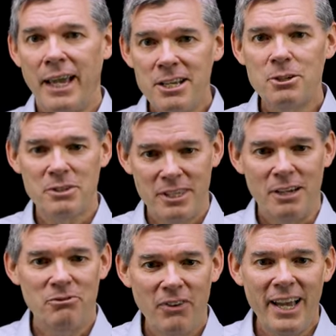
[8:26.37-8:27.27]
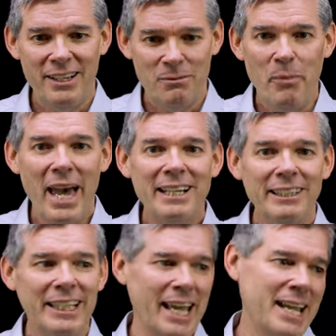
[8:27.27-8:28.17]
angels that fight,
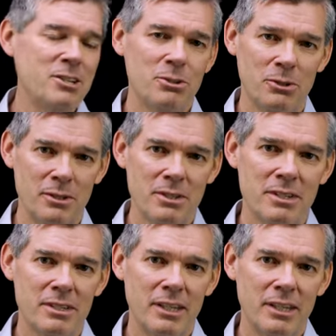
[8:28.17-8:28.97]
battling angels.